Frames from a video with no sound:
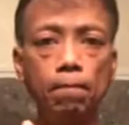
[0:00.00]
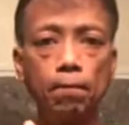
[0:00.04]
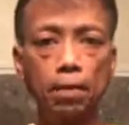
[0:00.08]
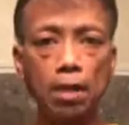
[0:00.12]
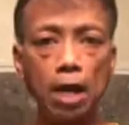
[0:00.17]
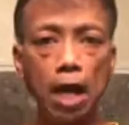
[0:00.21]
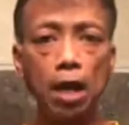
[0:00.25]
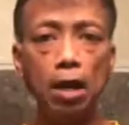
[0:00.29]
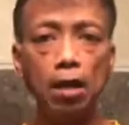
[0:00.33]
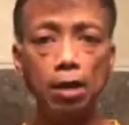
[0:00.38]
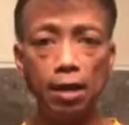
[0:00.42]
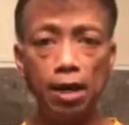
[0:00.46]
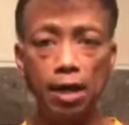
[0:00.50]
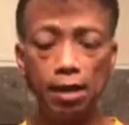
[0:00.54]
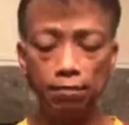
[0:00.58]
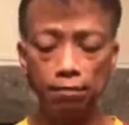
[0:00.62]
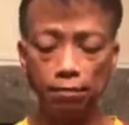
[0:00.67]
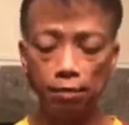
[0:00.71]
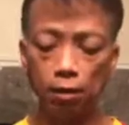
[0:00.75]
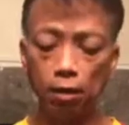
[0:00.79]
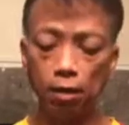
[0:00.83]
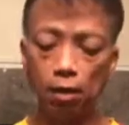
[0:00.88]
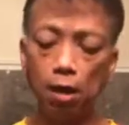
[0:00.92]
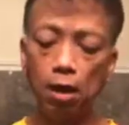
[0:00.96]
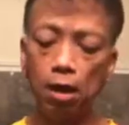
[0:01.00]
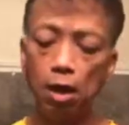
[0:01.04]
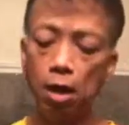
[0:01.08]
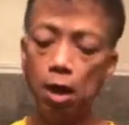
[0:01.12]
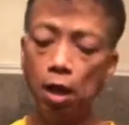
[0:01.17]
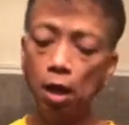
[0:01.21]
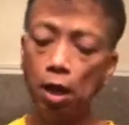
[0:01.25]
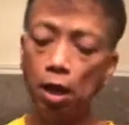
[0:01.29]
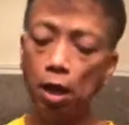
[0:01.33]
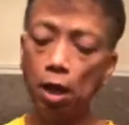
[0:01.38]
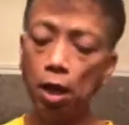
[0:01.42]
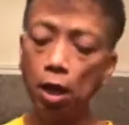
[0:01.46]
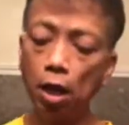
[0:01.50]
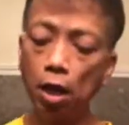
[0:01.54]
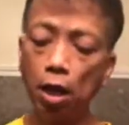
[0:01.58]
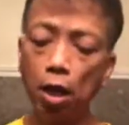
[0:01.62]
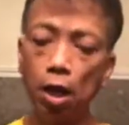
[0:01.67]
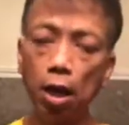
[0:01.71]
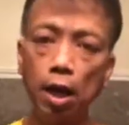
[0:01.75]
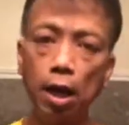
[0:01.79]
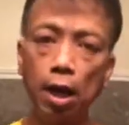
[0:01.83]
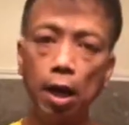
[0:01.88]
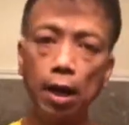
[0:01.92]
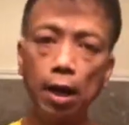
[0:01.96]
level,
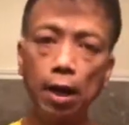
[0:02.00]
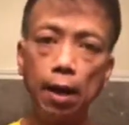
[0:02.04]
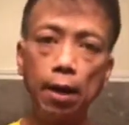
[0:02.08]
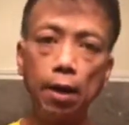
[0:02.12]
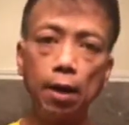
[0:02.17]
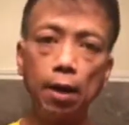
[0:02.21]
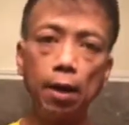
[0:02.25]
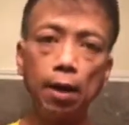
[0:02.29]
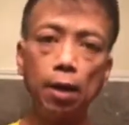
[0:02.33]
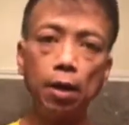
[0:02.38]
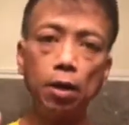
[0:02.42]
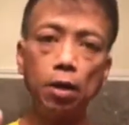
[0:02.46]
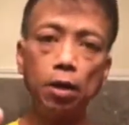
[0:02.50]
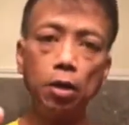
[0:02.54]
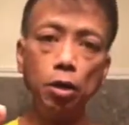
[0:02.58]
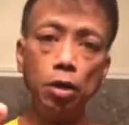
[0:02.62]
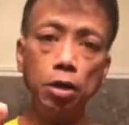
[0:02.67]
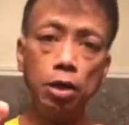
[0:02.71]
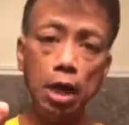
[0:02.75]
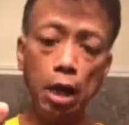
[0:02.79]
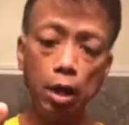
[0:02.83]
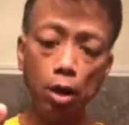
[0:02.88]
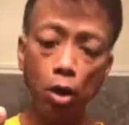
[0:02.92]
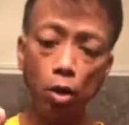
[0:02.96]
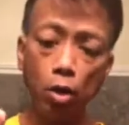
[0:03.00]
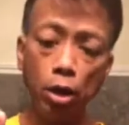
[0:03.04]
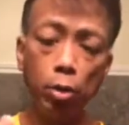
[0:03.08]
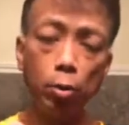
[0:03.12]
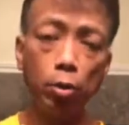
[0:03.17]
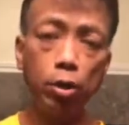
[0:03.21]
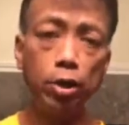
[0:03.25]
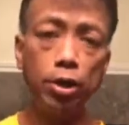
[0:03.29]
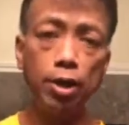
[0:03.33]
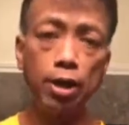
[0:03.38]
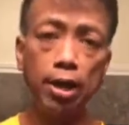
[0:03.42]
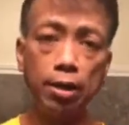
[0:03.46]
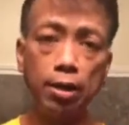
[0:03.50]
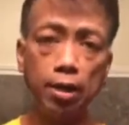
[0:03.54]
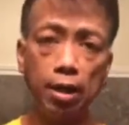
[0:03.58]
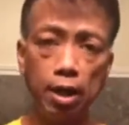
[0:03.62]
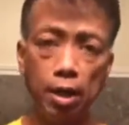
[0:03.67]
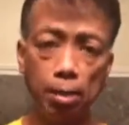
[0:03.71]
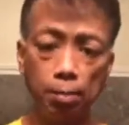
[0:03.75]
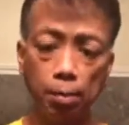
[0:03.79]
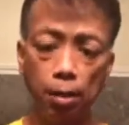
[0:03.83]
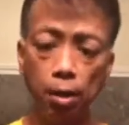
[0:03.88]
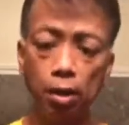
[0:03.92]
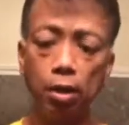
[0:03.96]
not only will you get the
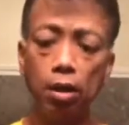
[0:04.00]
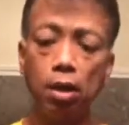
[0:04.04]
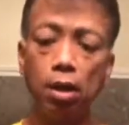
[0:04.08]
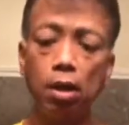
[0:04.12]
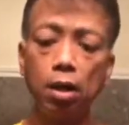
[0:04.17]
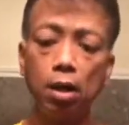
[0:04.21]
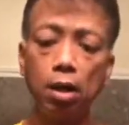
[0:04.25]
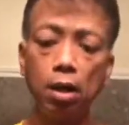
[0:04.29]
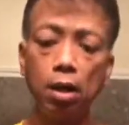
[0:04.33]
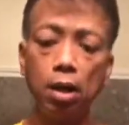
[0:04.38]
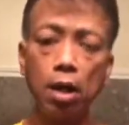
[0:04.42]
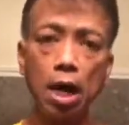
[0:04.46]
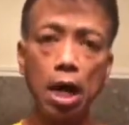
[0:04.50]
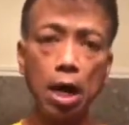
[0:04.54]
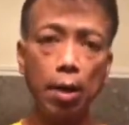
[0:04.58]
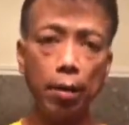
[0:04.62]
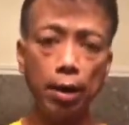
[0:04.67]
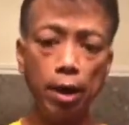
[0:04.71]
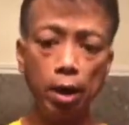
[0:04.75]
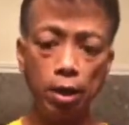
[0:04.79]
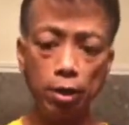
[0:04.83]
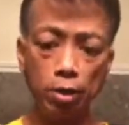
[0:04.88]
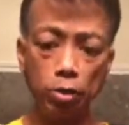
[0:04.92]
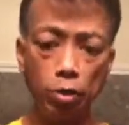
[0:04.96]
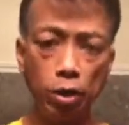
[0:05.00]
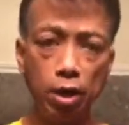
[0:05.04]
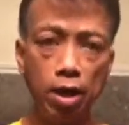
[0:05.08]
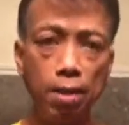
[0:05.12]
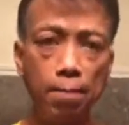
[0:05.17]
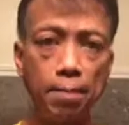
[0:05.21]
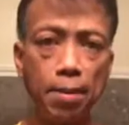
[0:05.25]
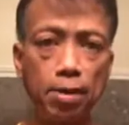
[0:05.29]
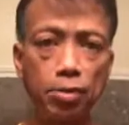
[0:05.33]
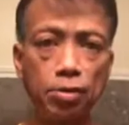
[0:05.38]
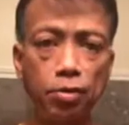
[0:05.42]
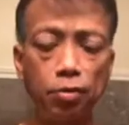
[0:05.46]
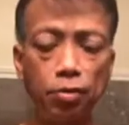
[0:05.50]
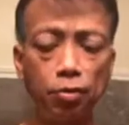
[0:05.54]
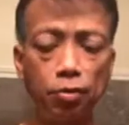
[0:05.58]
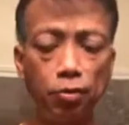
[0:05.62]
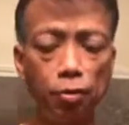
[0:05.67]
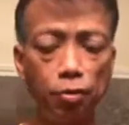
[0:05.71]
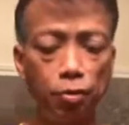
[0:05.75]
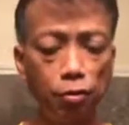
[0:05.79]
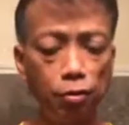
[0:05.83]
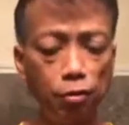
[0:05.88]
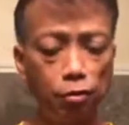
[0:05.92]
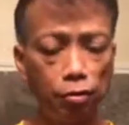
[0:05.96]
ebook, How I Lost 29 Pounds in
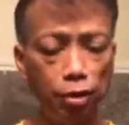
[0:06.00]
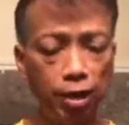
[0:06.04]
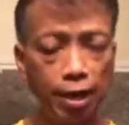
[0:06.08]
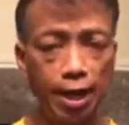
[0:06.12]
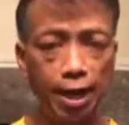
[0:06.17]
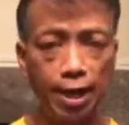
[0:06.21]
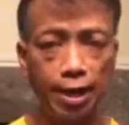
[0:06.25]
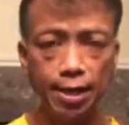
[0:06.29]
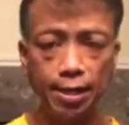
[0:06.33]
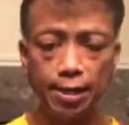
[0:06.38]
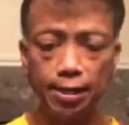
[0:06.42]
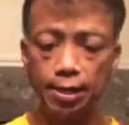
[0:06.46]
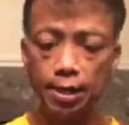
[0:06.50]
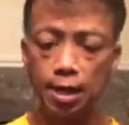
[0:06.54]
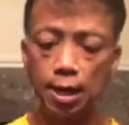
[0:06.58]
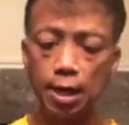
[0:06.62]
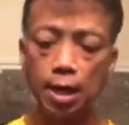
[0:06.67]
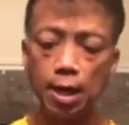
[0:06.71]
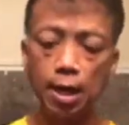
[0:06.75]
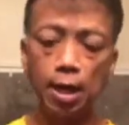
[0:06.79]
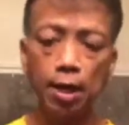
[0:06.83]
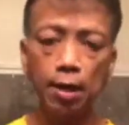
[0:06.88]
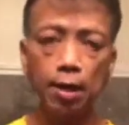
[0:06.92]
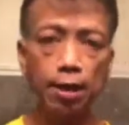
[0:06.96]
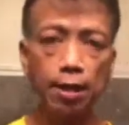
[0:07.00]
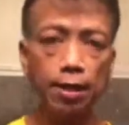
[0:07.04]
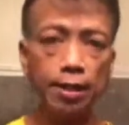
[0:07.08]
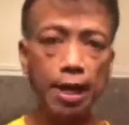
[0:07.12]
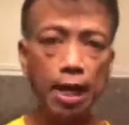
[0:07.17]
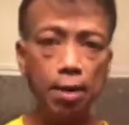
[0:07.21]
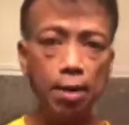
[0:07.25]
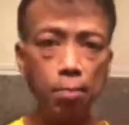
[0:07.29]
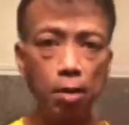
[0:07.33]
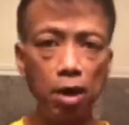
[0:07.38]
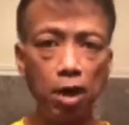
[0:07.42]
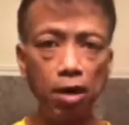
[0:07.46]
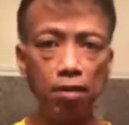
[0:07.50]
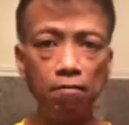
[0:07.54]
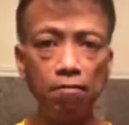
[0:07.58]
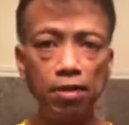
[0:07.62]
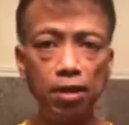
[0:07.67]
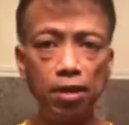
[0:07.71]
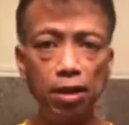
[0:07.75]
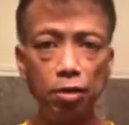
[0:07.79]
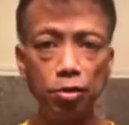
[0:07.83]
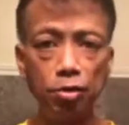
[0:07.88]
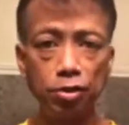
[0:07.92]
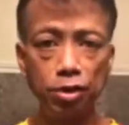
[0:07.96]
33 Days, the 10-part
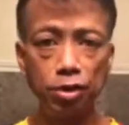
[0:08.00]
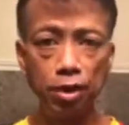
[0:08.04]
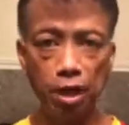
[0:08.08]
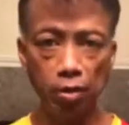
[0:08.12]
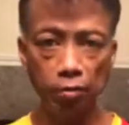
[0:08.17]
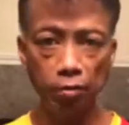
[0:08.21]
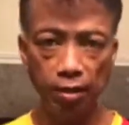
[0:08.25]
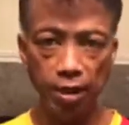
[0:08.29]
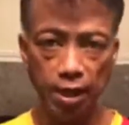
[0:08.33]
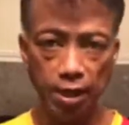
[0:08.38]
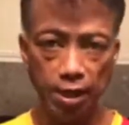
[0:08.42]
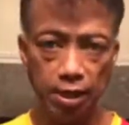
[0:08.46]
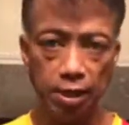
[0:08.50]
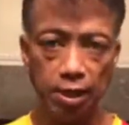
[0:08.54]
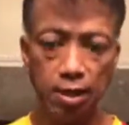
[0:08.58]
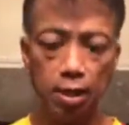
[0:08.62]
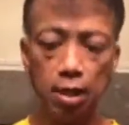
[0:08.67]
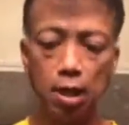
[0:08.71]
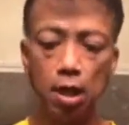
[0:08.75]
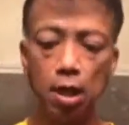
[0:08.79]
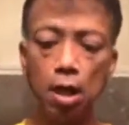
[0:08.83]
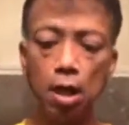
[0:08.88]
video series,